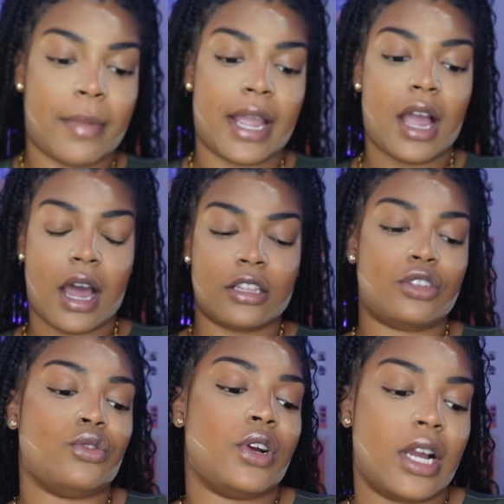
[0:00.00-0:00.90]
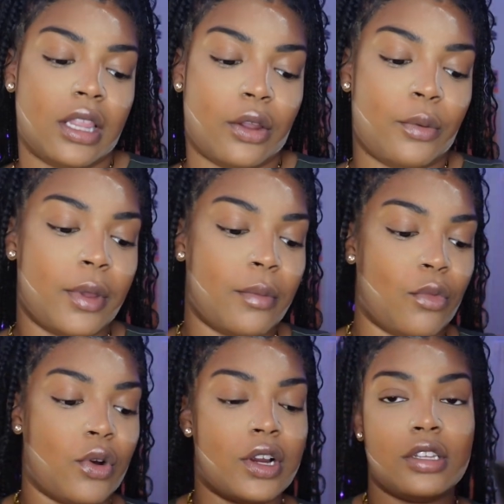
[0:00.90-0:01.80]
my contour a little bit
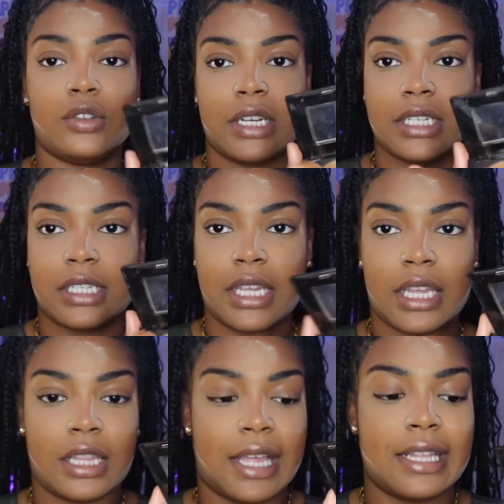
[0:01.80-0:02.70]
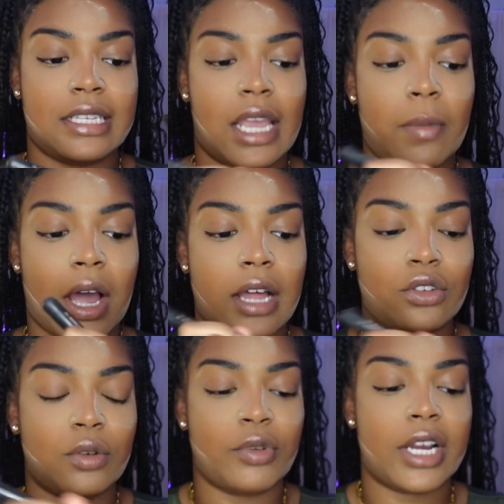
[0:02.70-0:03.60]
more. So I just take that same
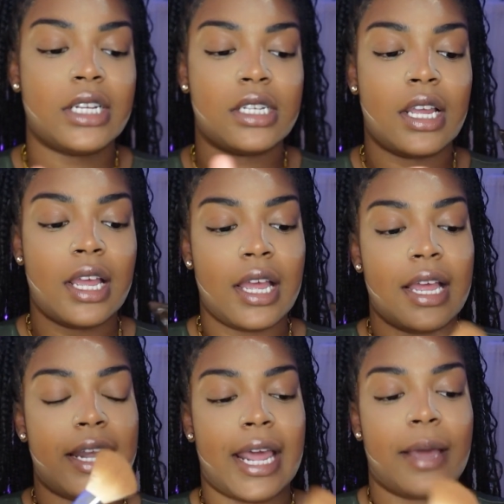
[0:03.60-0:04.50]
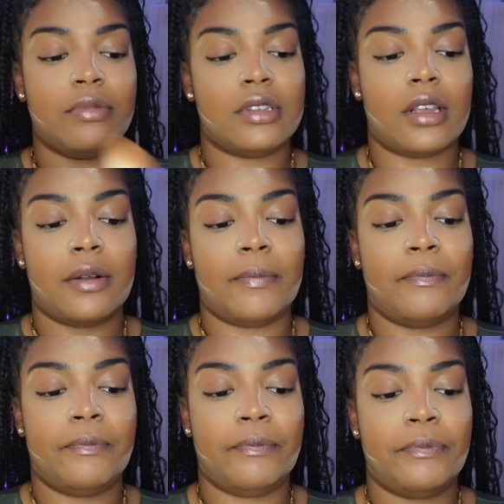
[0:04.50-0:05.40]
contour brush, dab some
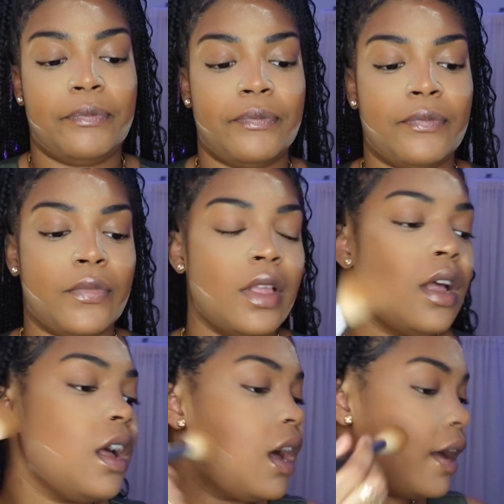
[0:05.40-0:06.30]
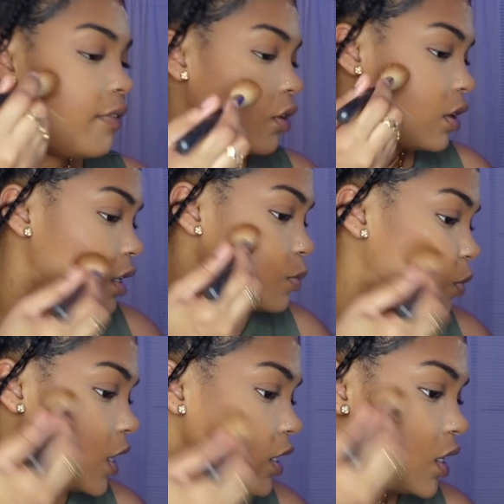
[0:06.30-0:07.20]
of it on this
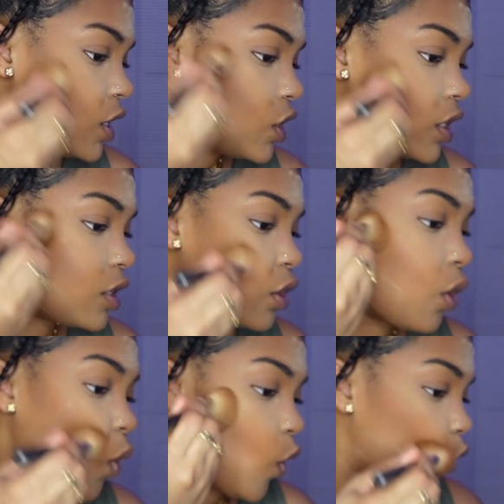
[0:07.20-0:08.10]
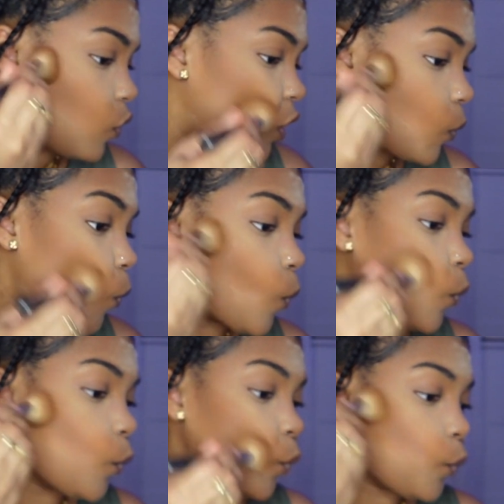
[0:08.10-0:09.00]
brush, and just go over
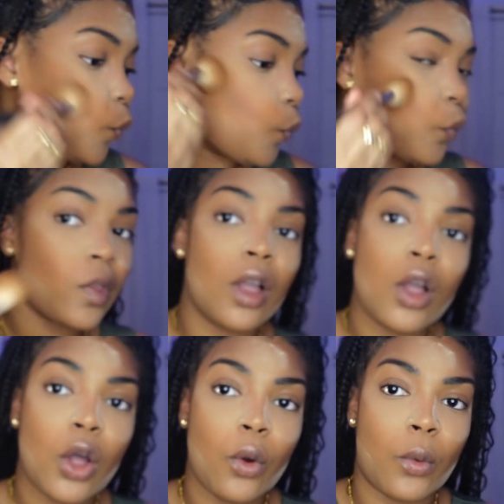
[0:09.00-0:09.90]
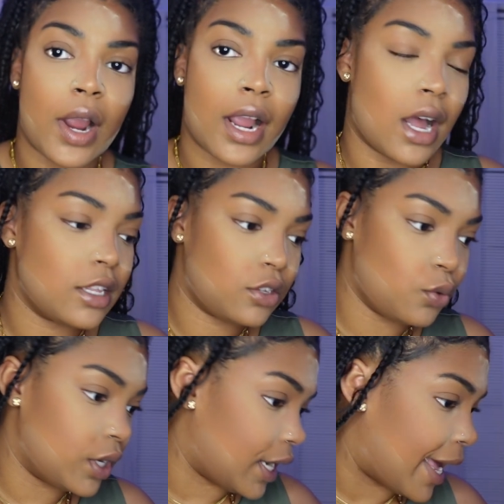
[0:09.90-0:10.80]
where I
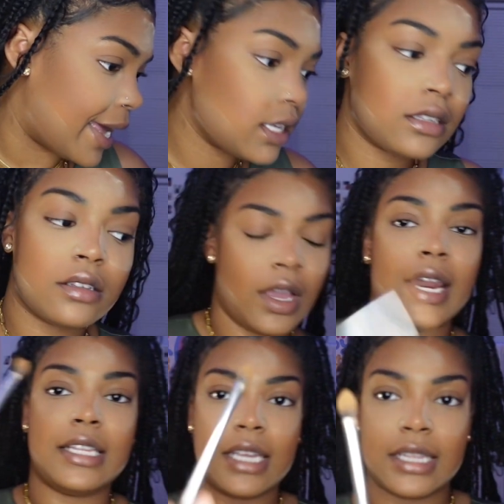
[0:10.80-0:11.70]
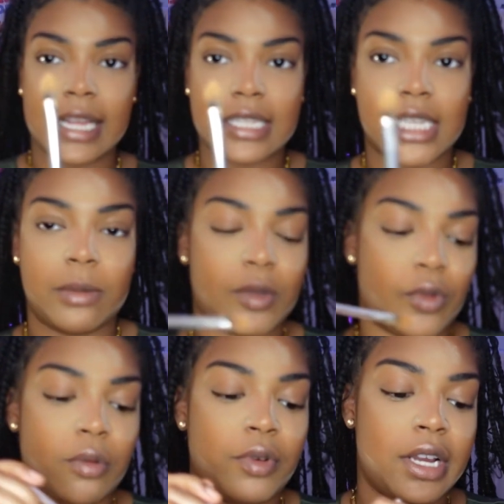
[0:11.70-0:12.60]
contoured last. And I take that same
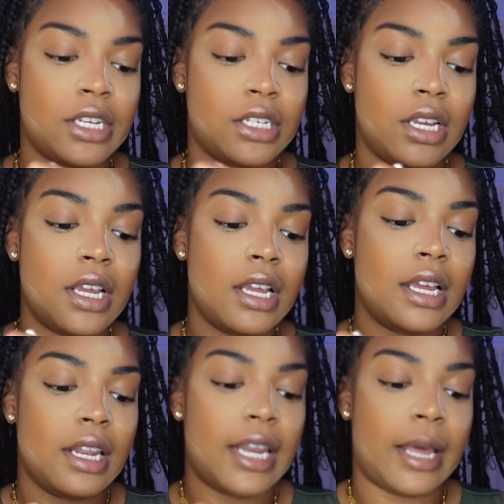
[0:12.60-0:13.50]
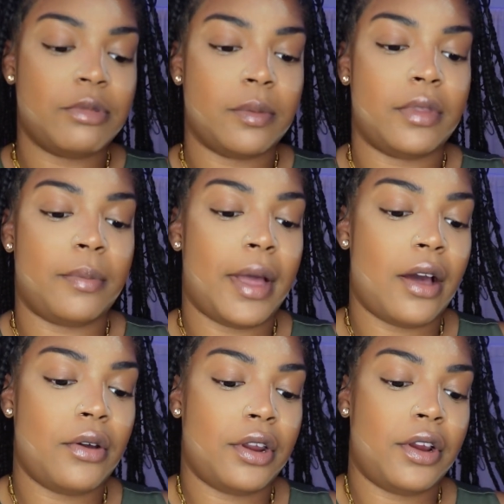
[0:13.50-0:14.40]
small brush, dab some of the
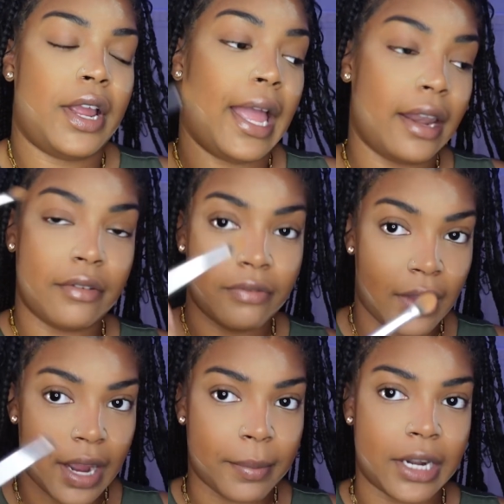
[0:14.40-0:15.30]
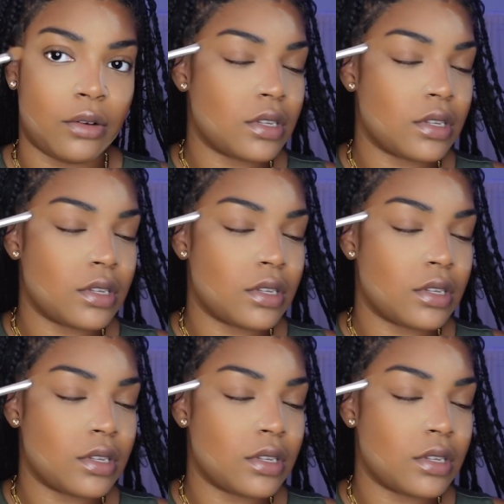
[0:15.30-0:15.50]
powder, and define my nose